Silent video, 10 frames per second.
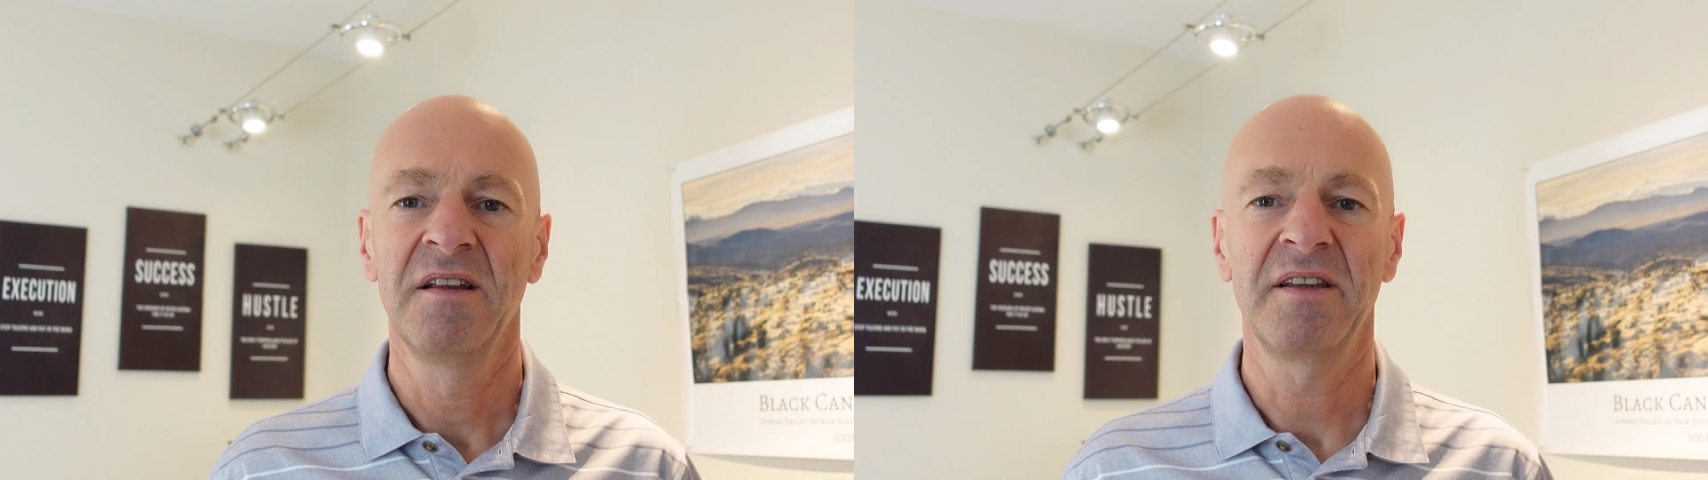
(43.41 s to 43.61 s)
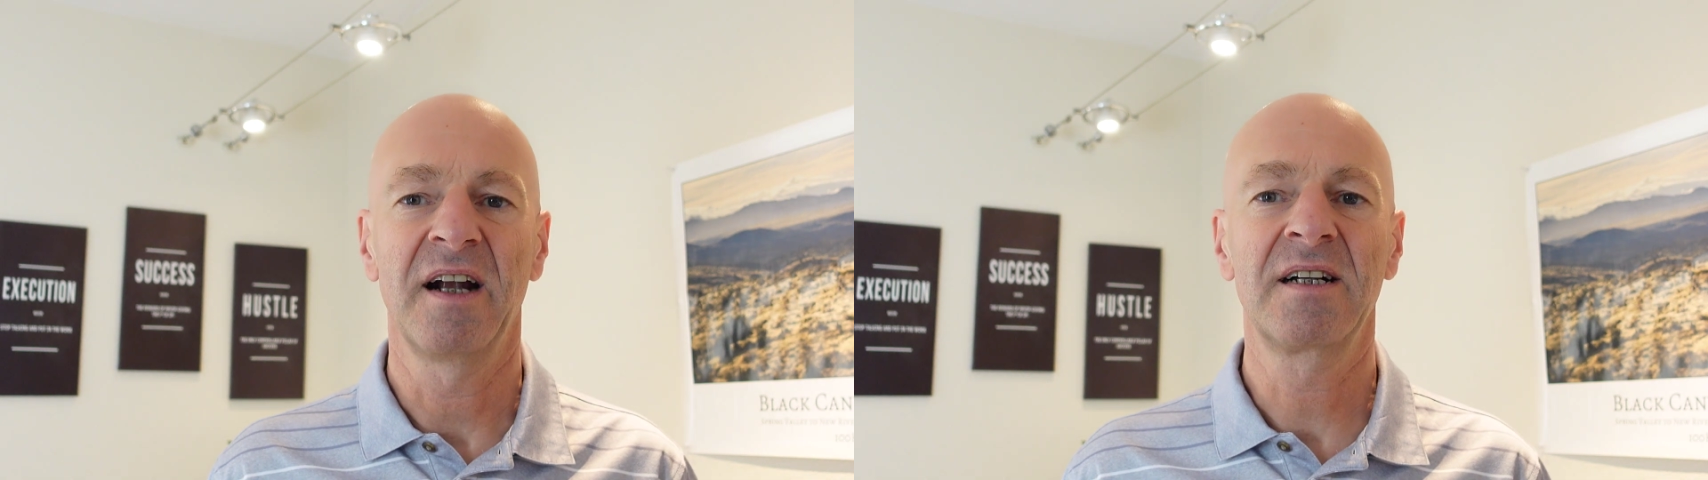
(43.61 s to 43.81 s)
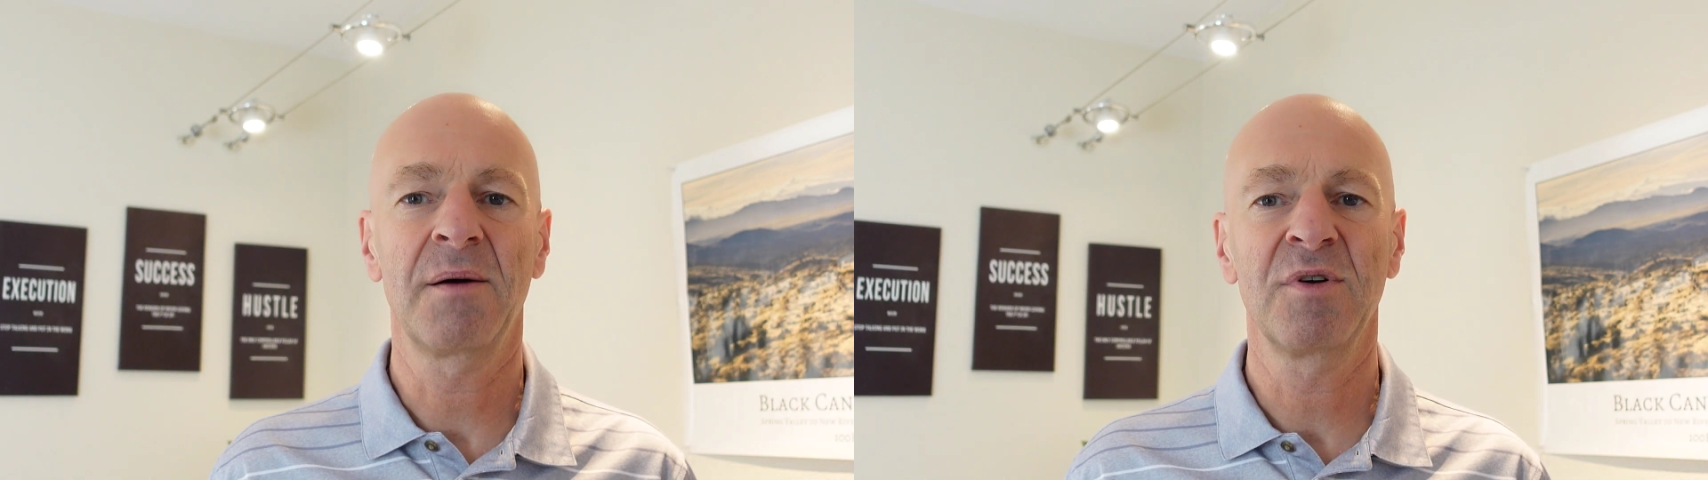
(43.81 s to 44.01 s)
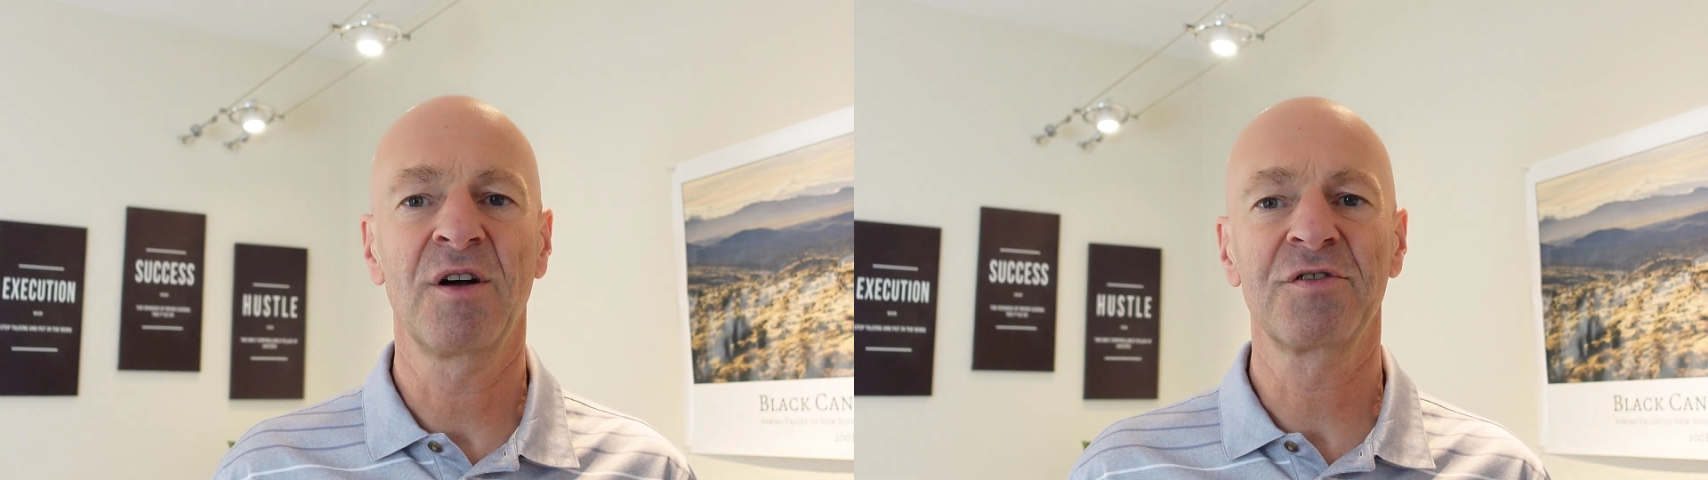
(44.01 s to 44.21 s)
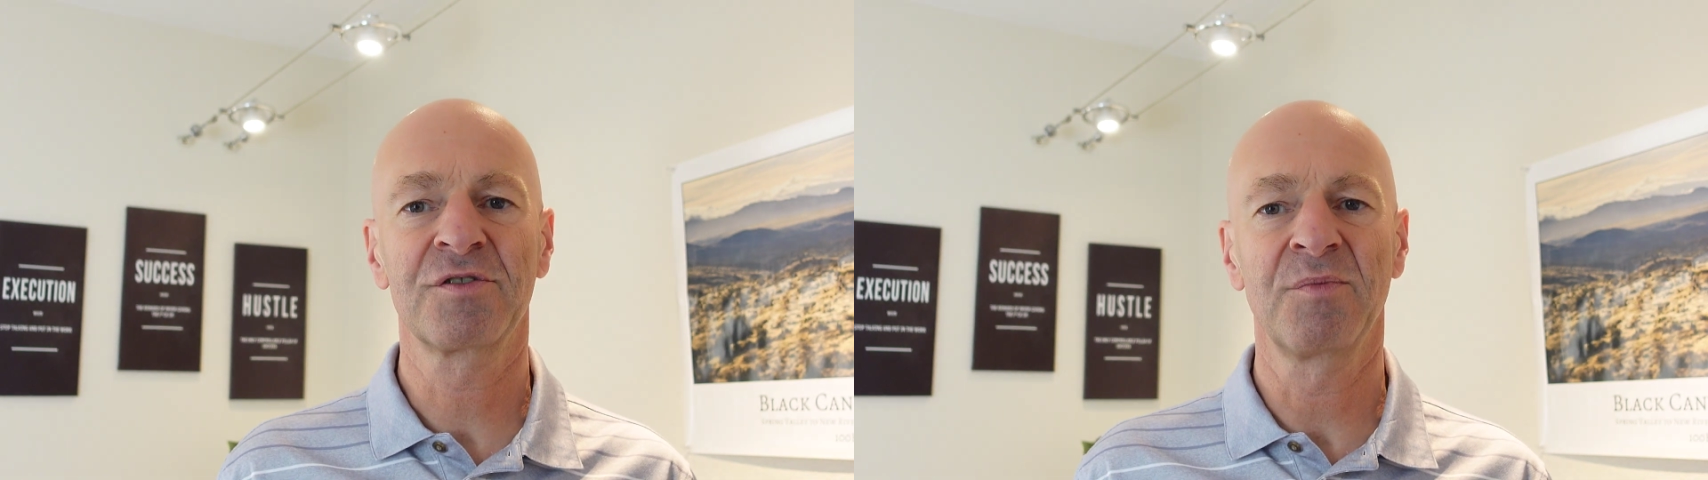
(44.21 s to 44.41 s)
There are a couple
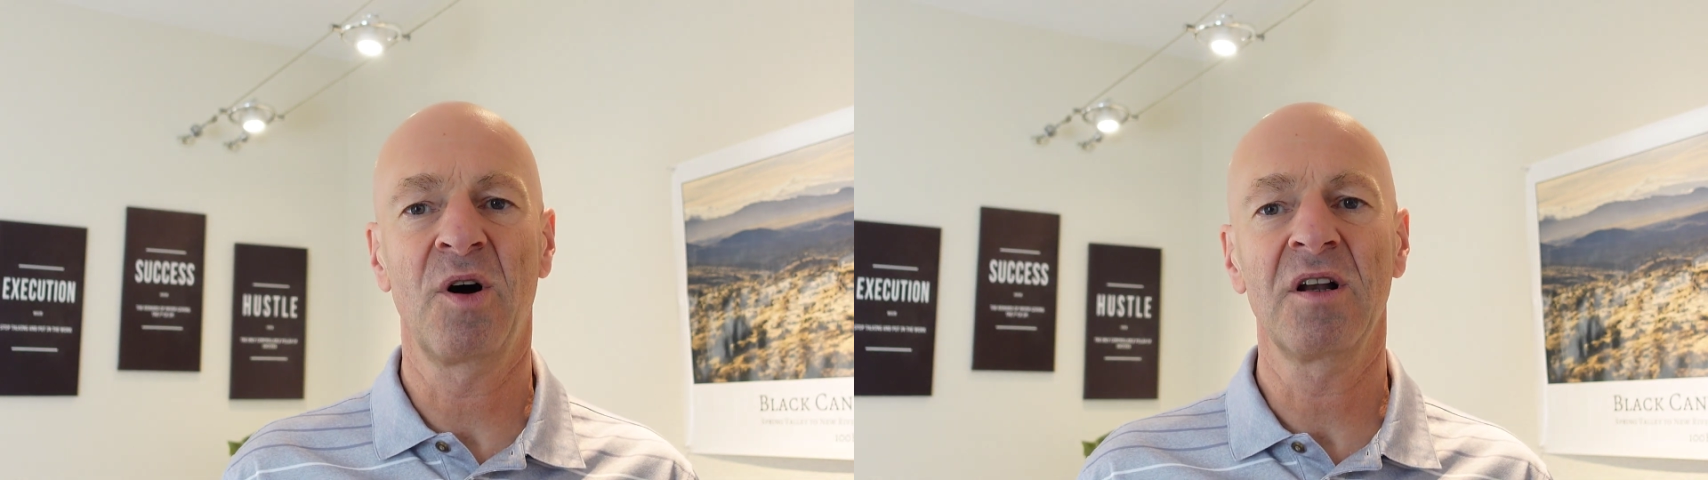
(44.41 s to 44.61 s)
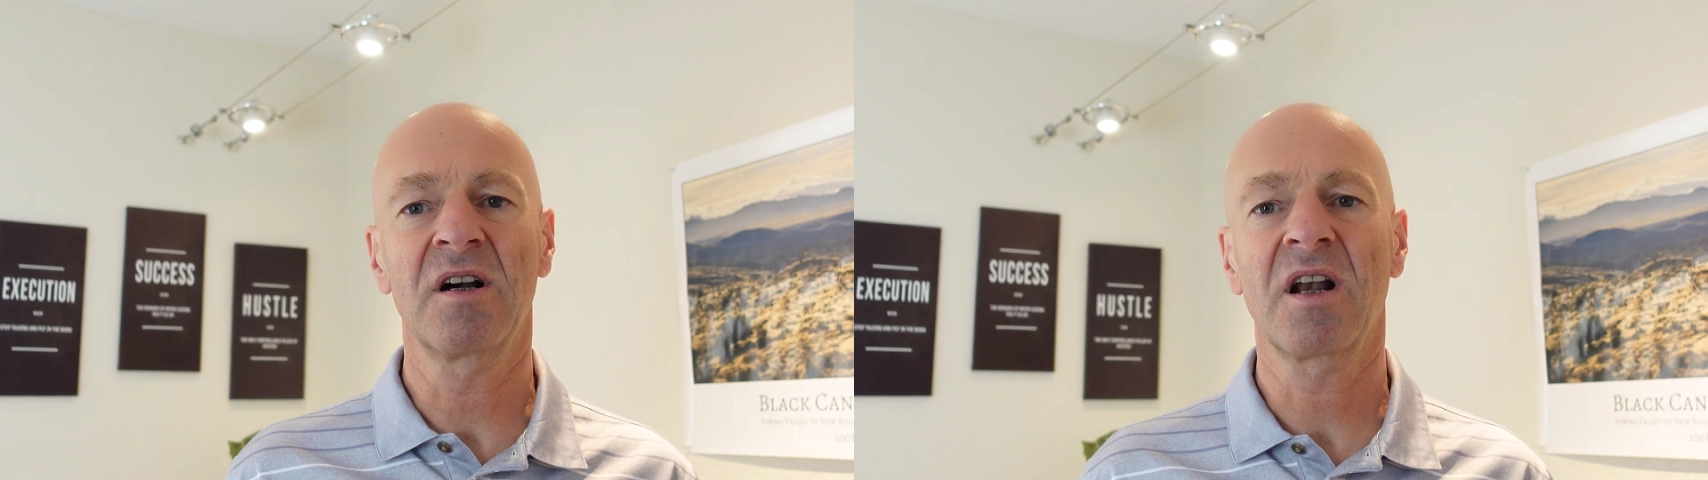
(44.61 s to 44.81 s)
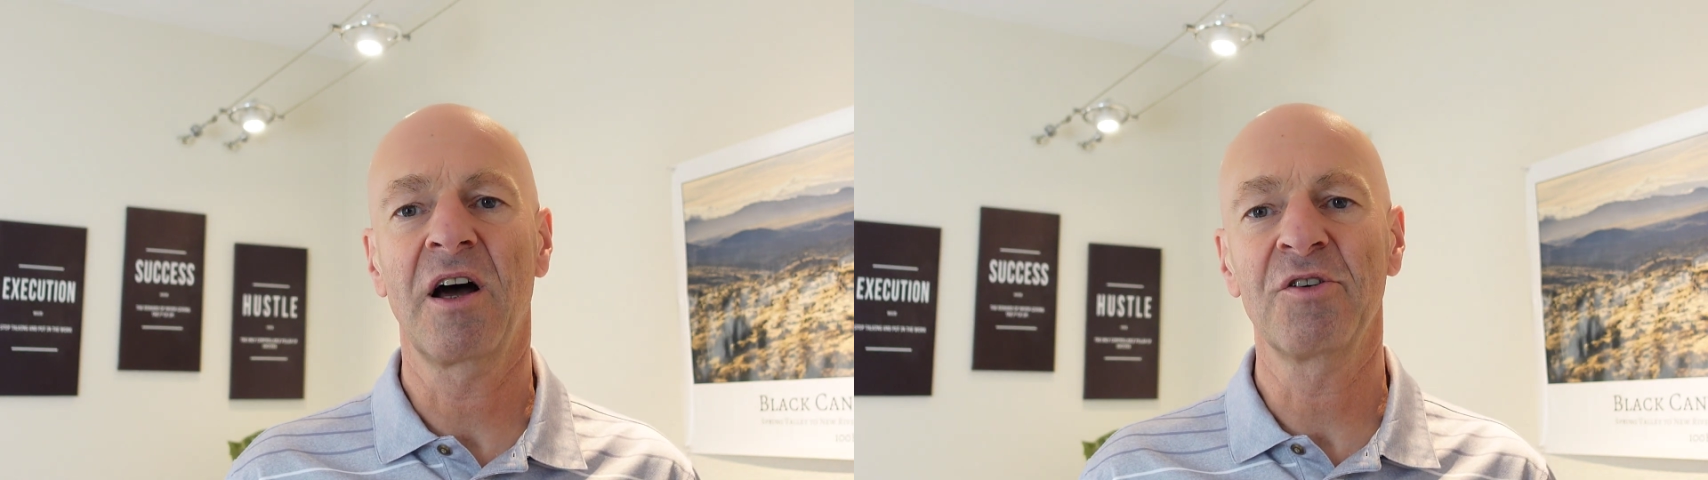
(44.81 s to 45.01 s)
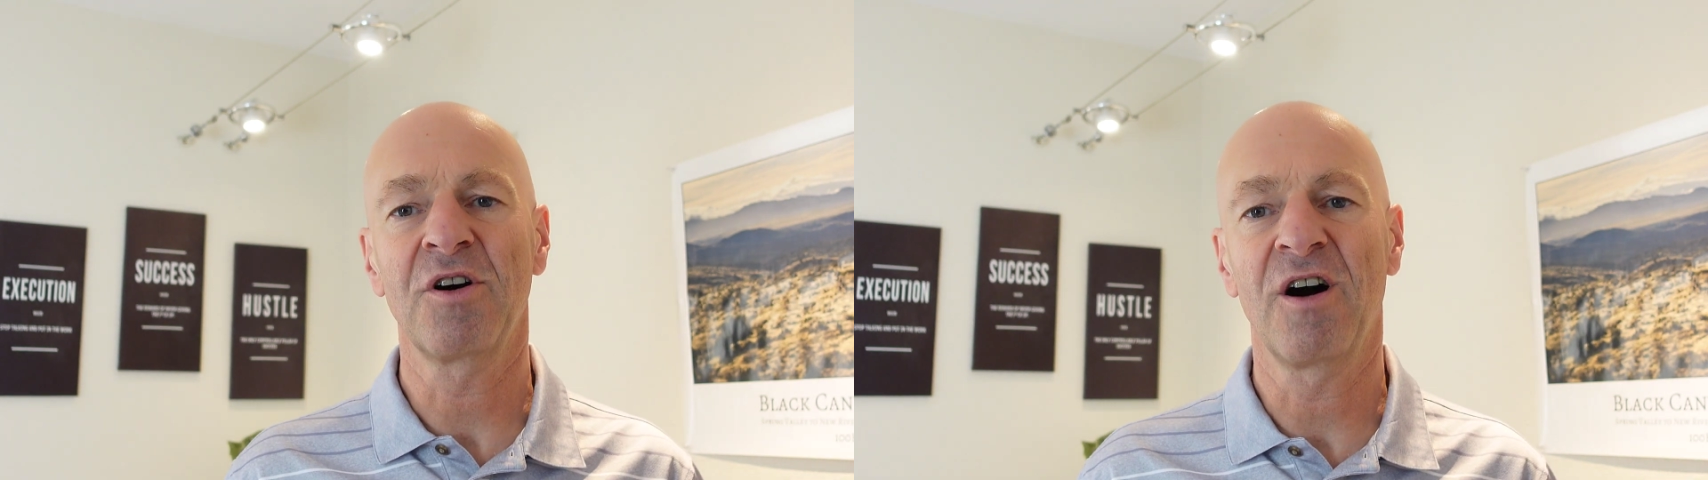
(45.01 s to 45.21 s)
of smaller cloud